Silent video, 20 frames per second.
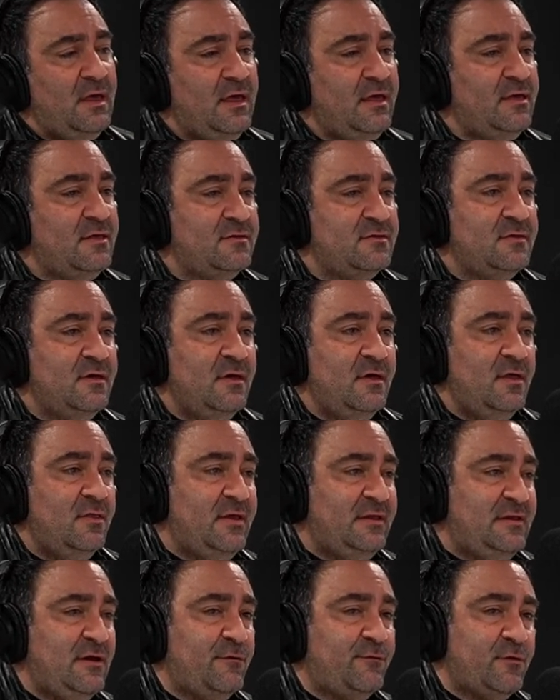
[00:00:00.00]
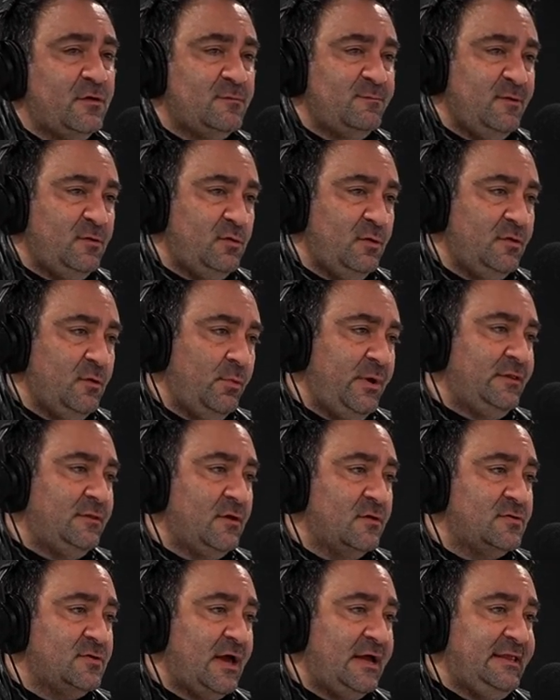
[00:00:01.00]
is the difference between the
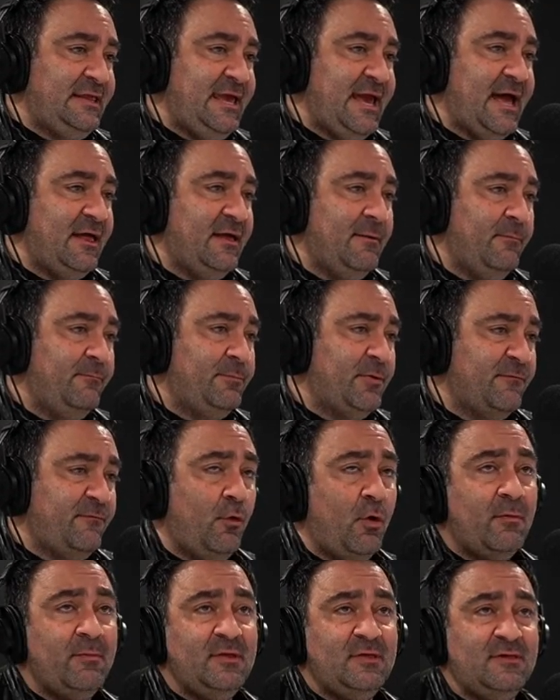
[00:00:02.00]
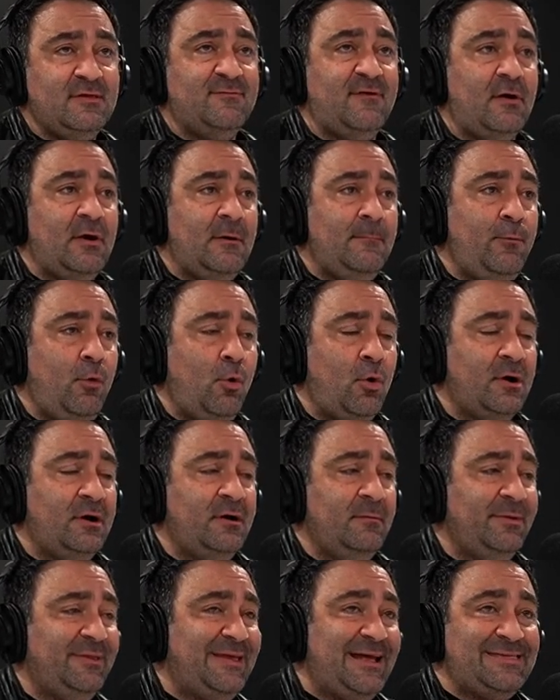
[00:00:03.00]
Windows side. Yeah, performance is very
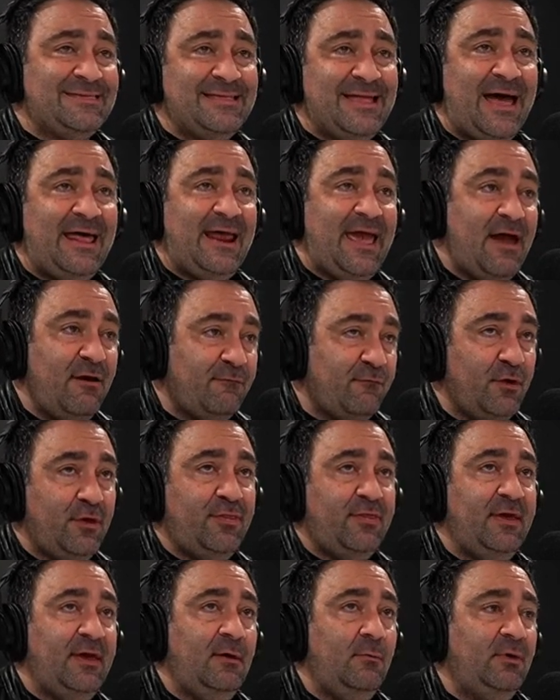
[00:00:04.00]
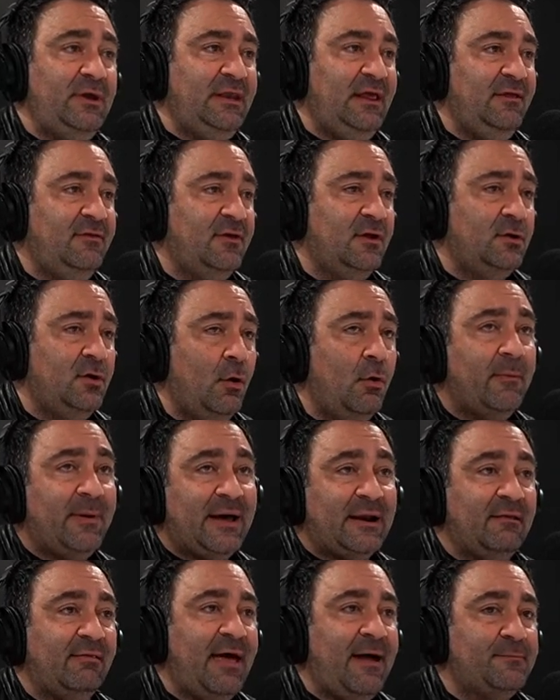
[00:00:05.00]
important, but that's not everything we need to know
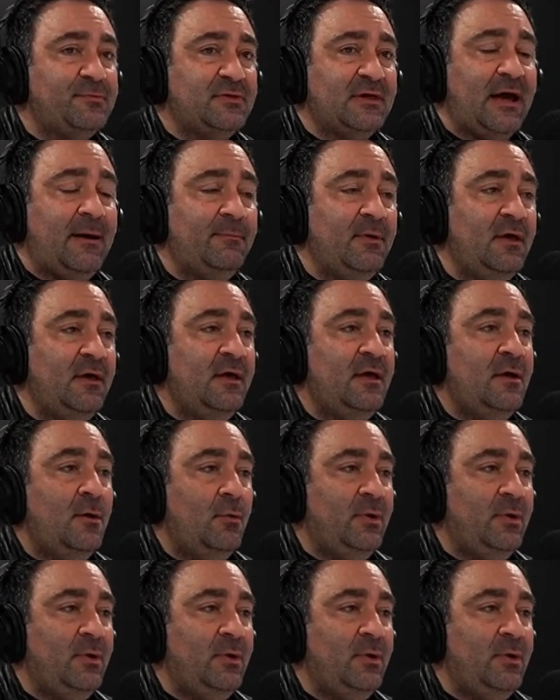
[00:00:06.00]
about a laptop.